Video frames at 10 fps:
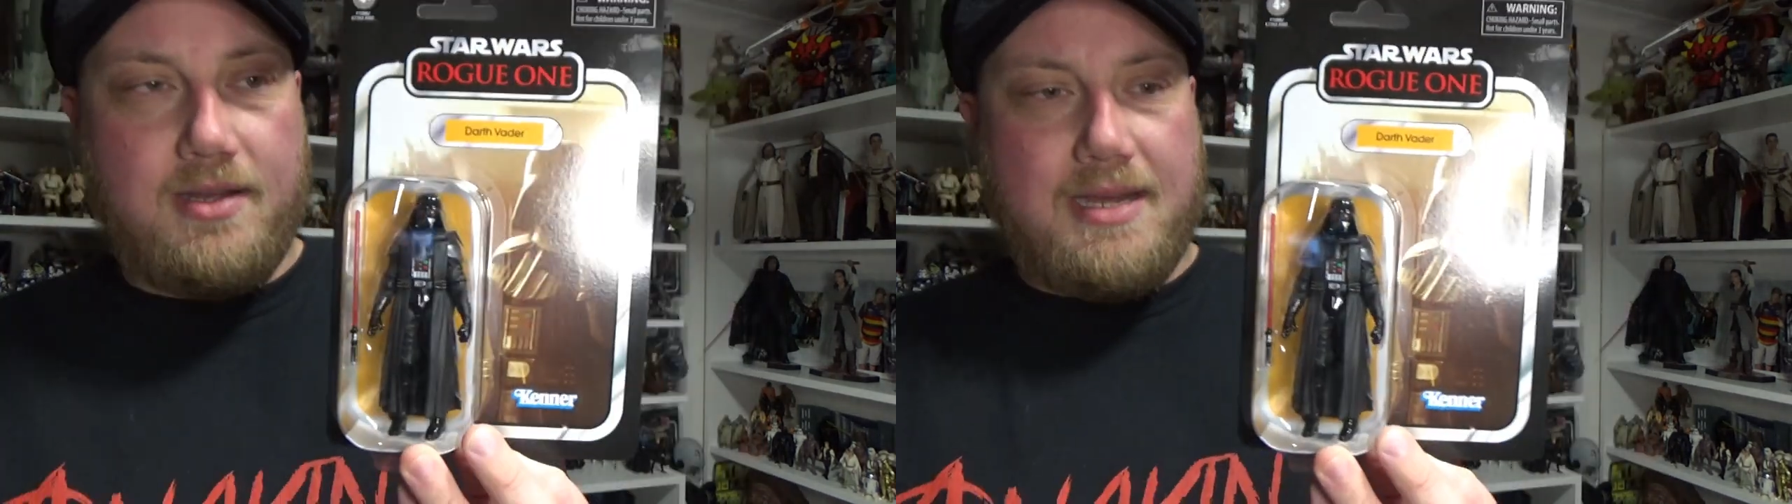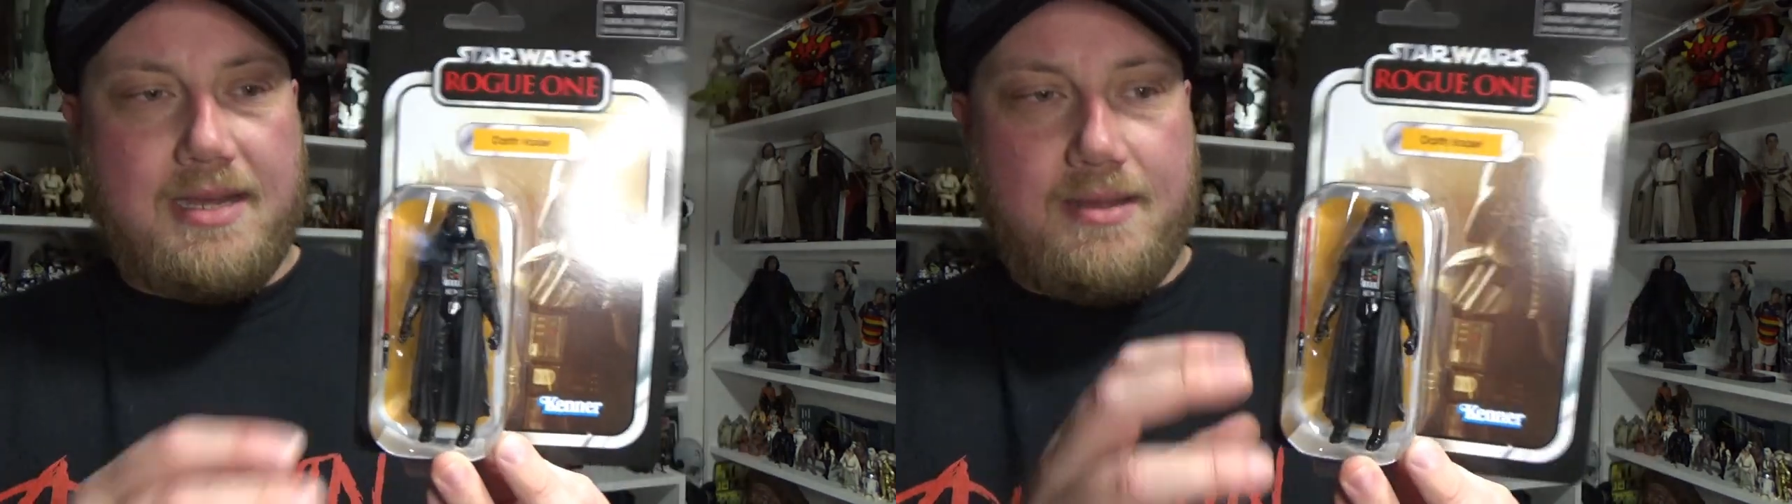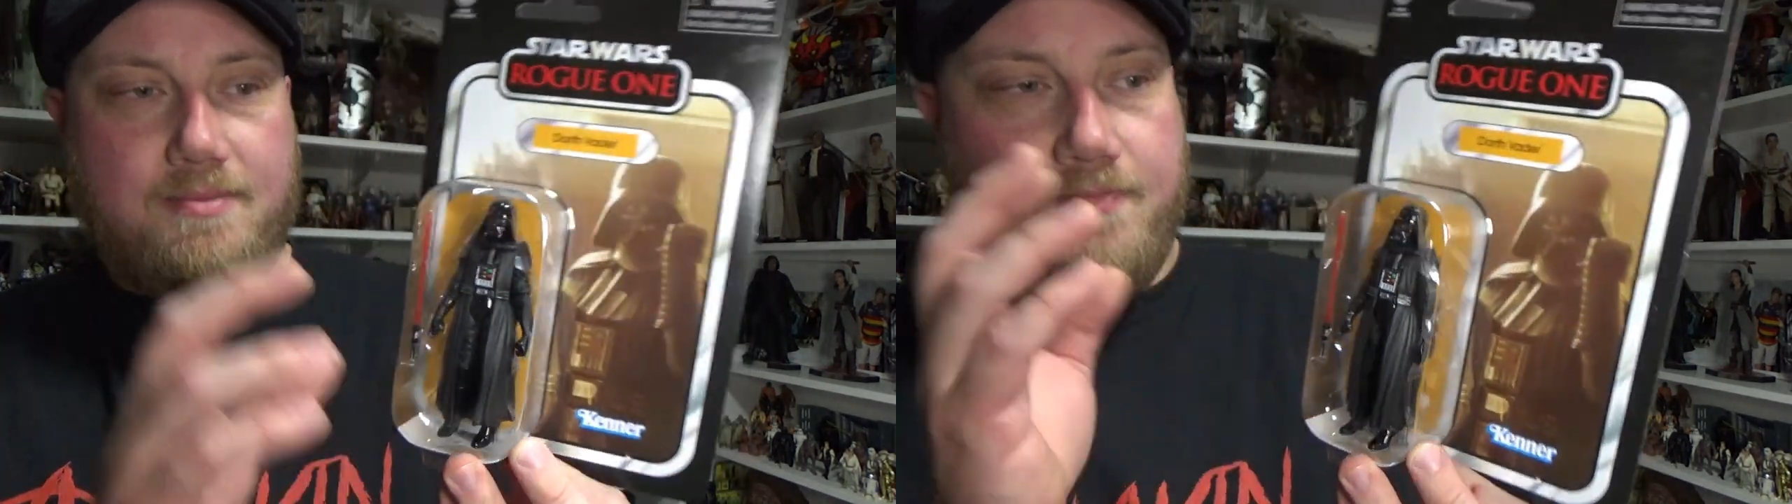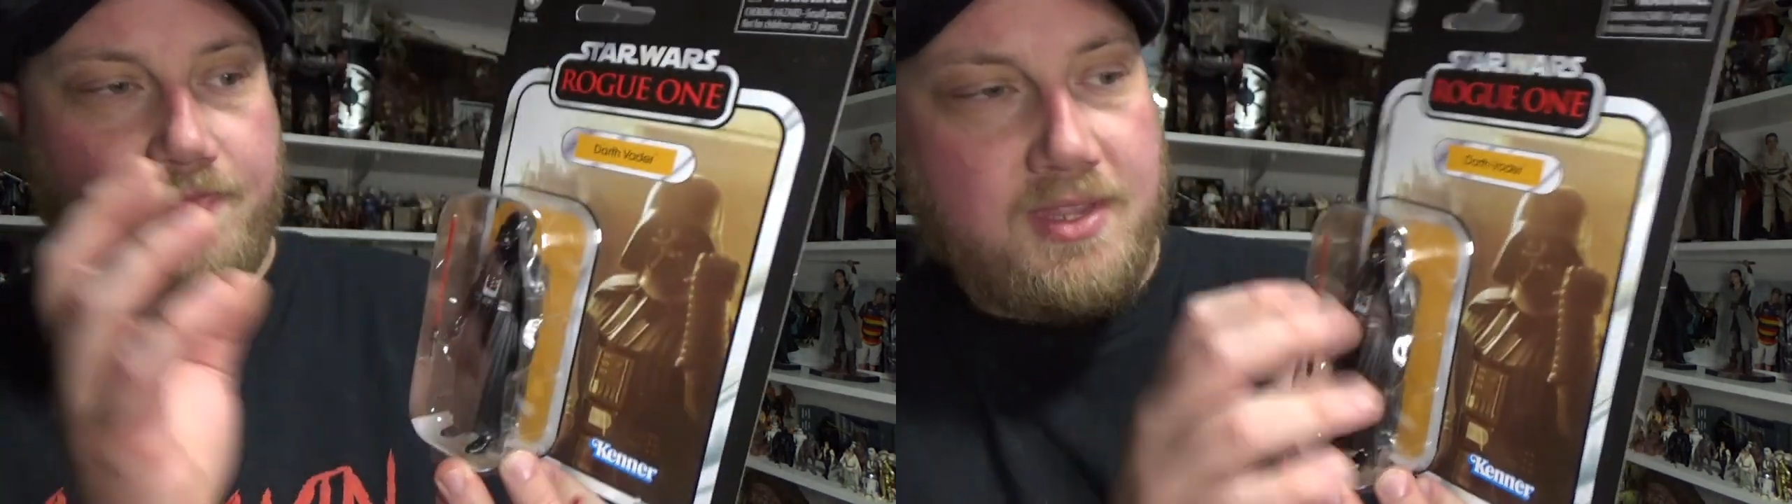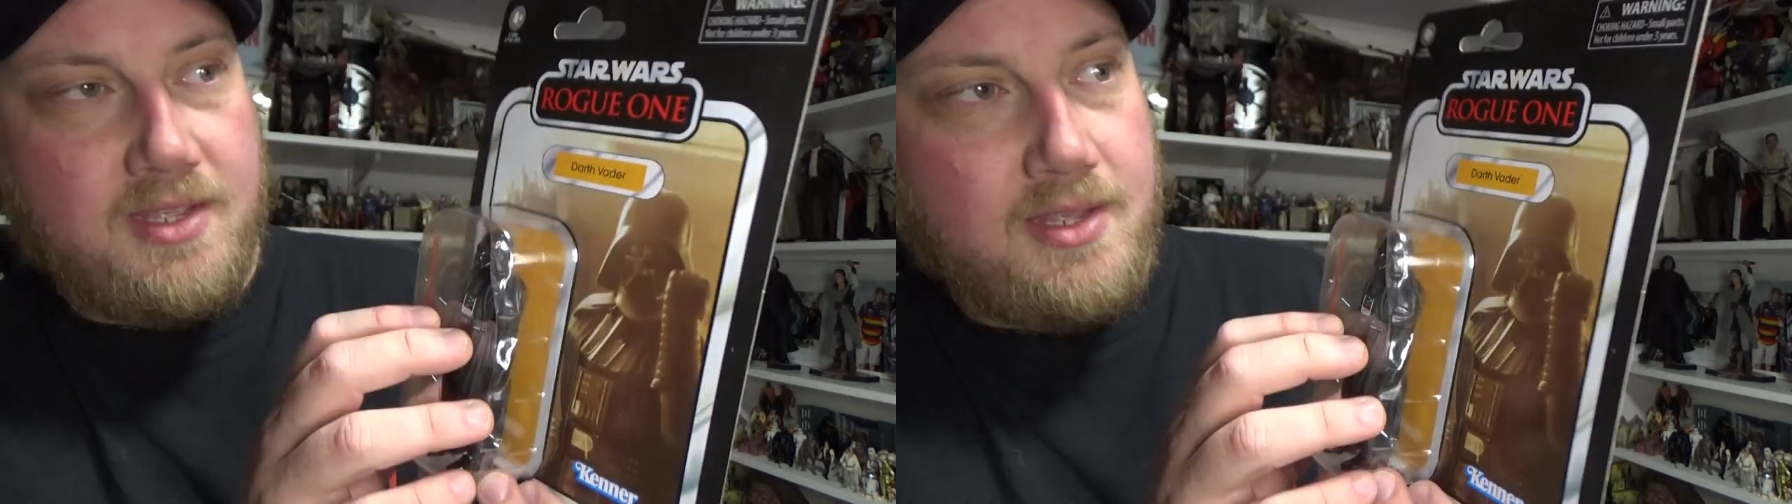Um,
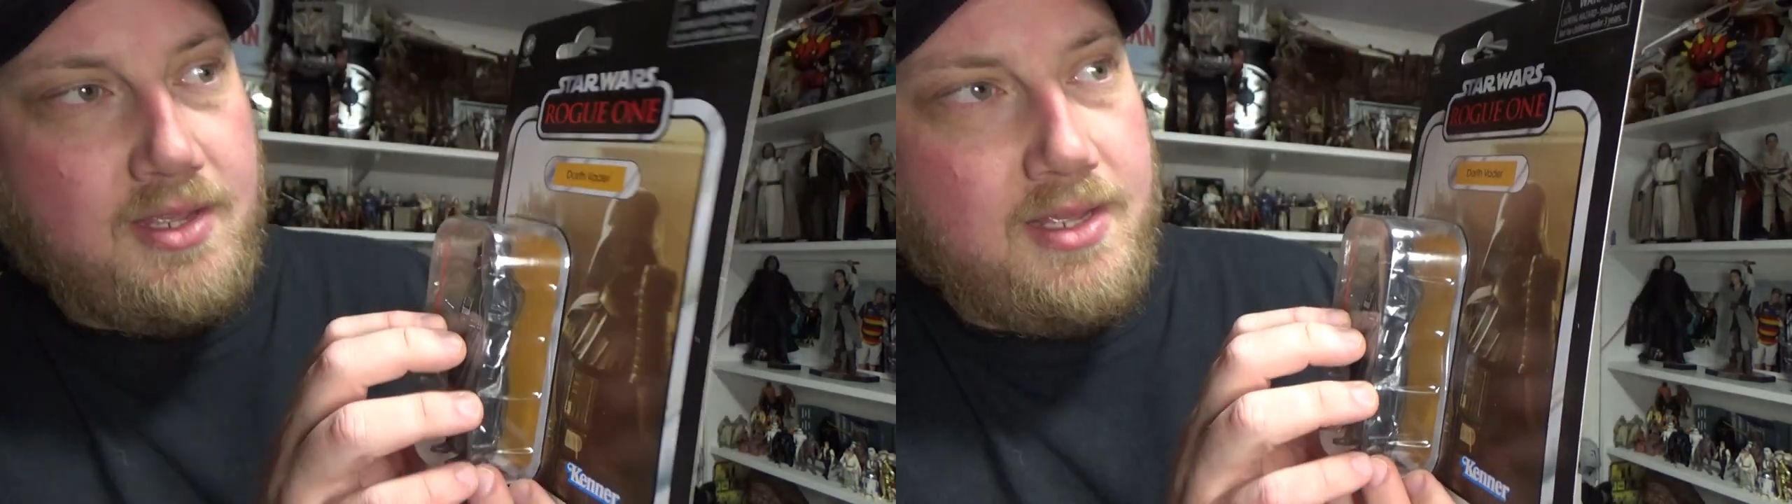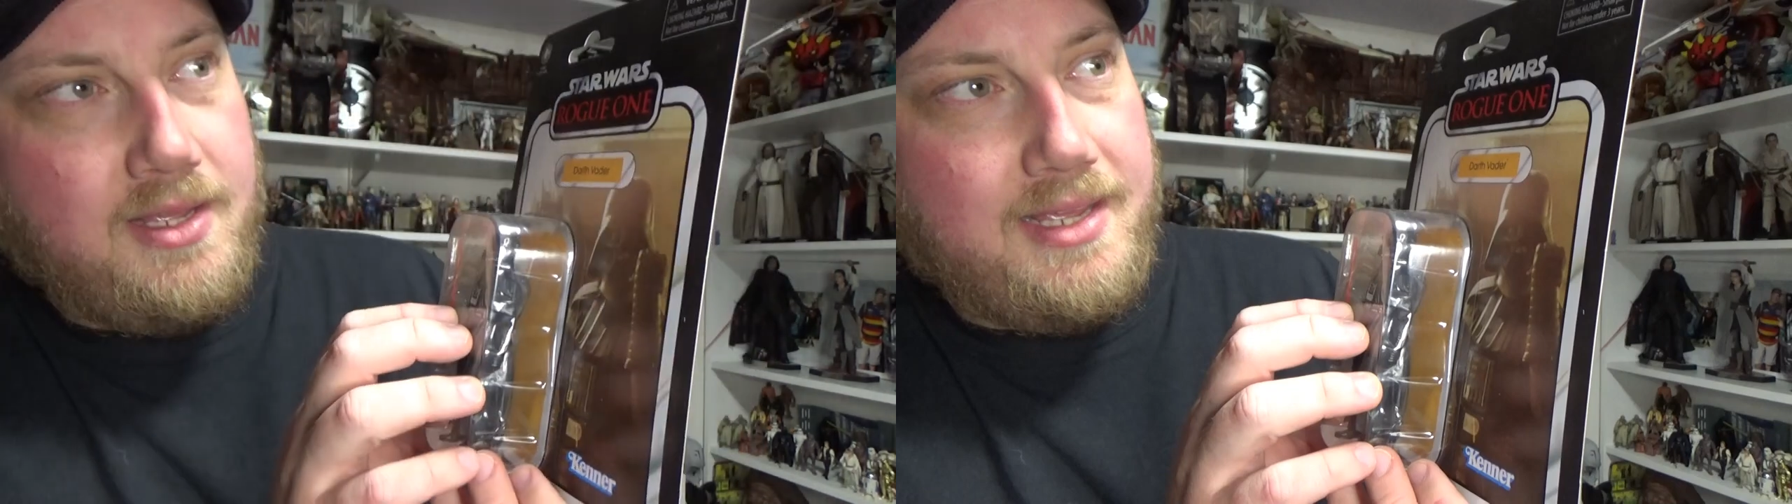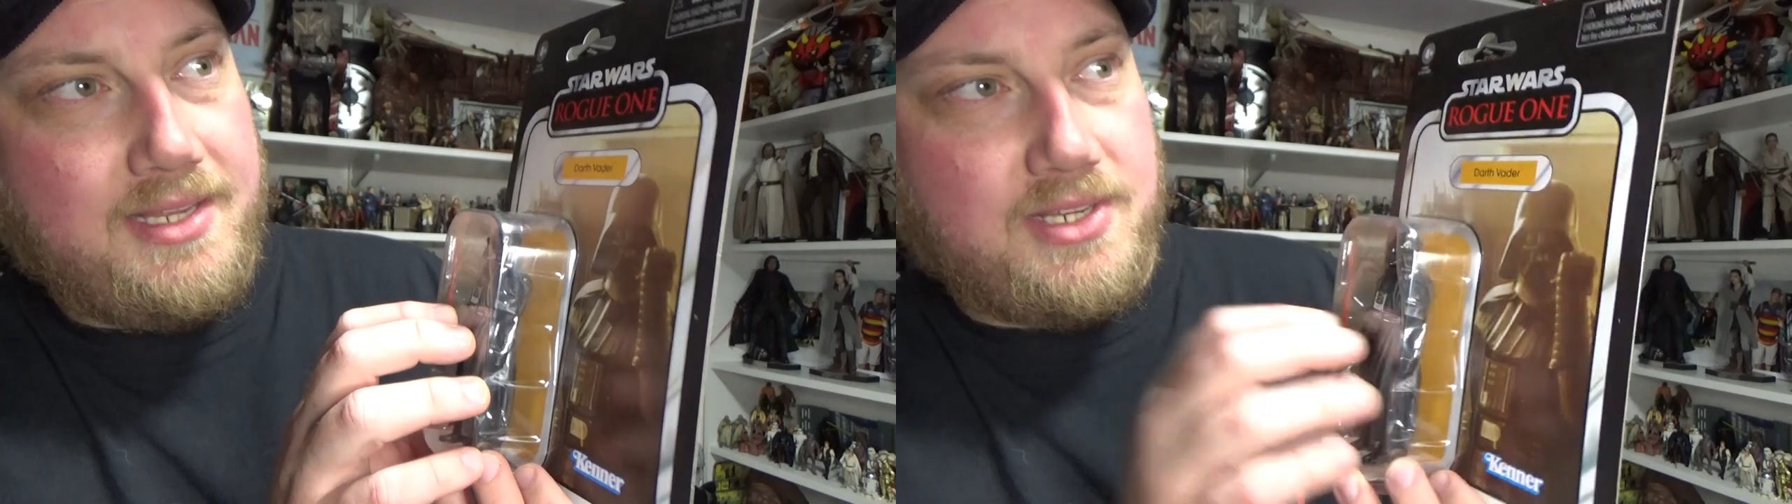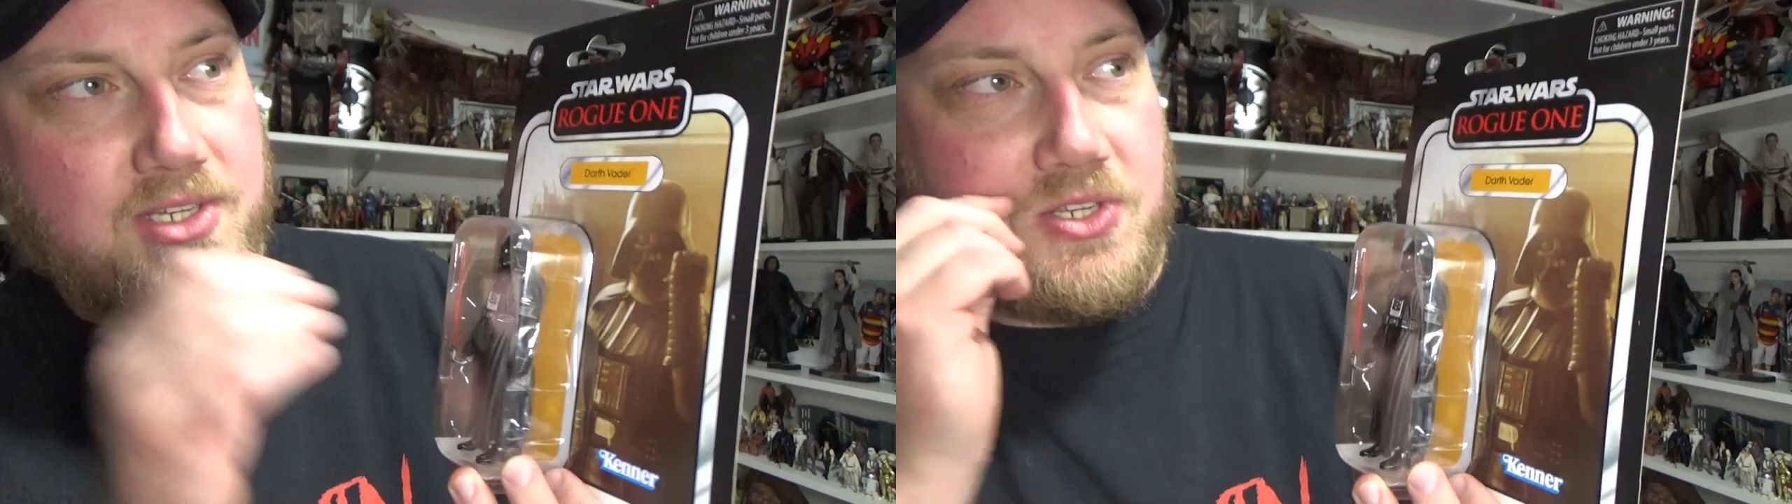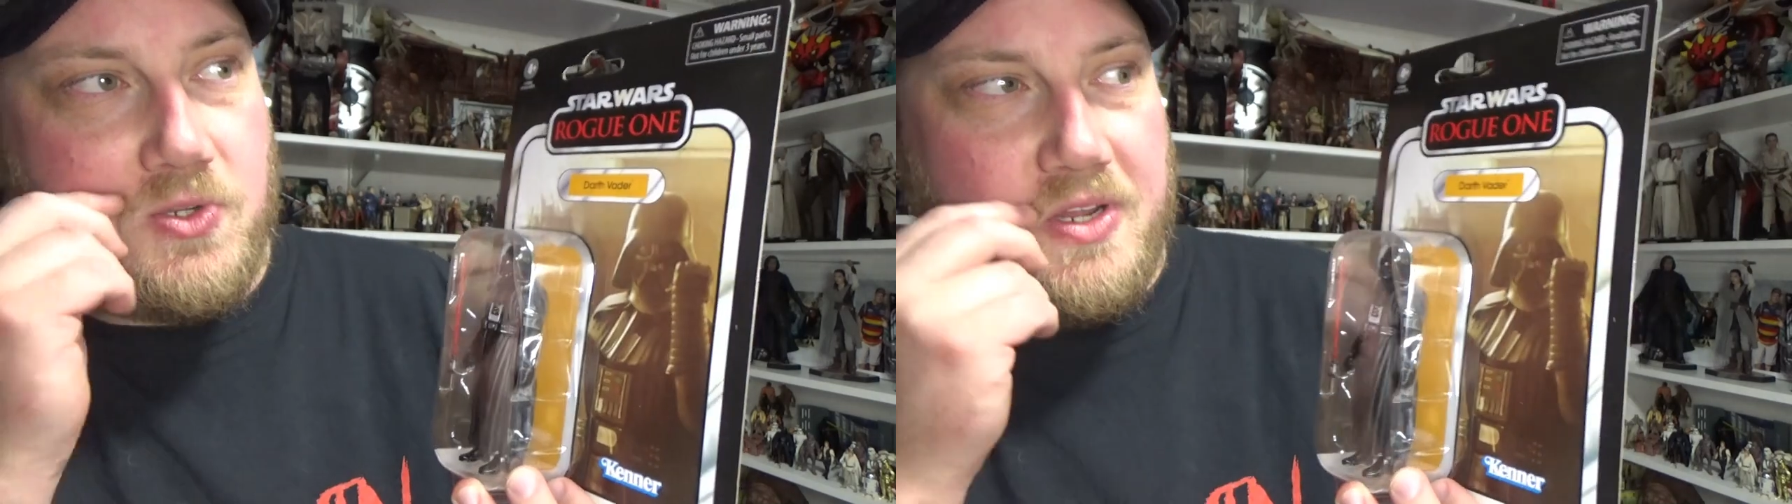these are
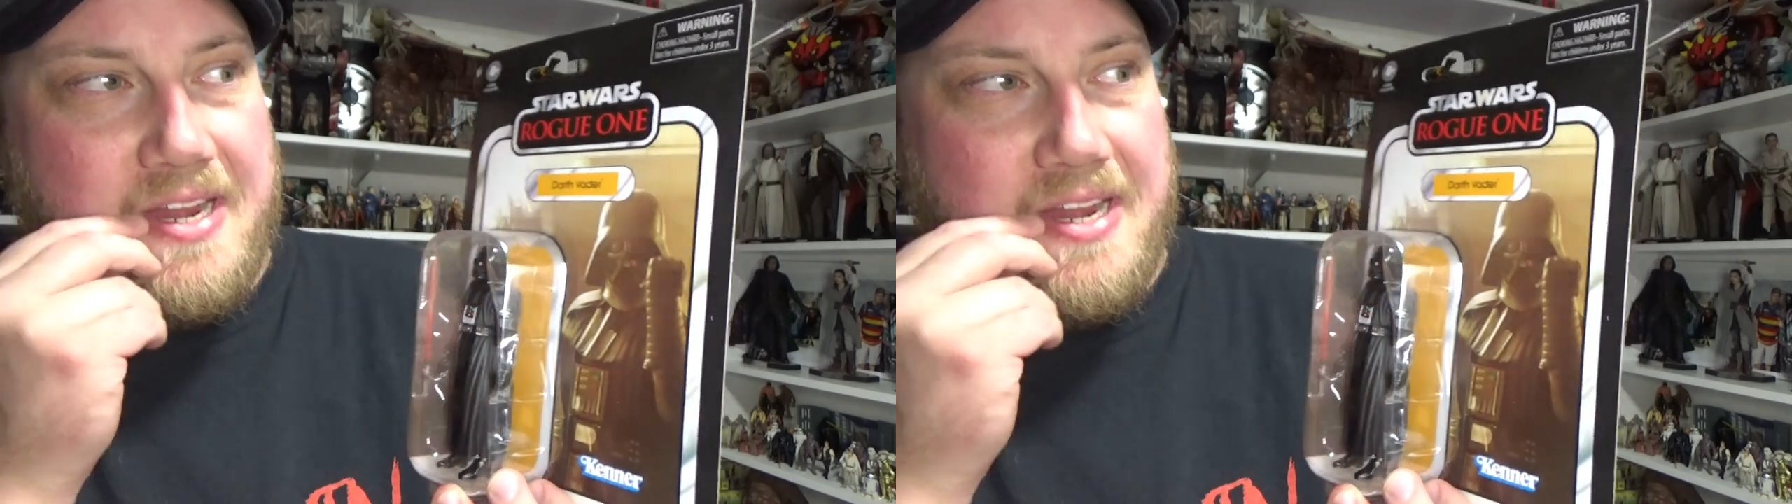just sort